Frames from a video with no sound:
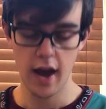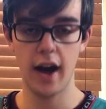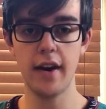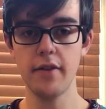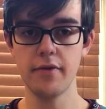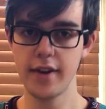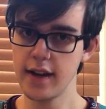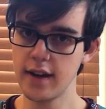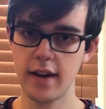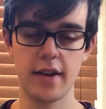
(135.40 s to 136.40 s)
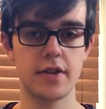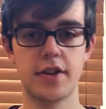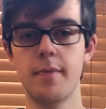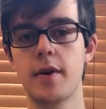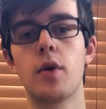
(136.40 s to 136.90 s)
Another thing,
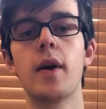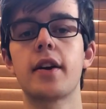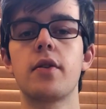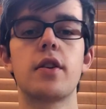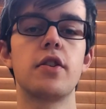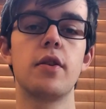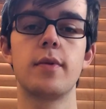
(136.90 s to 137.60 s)
something quick you can do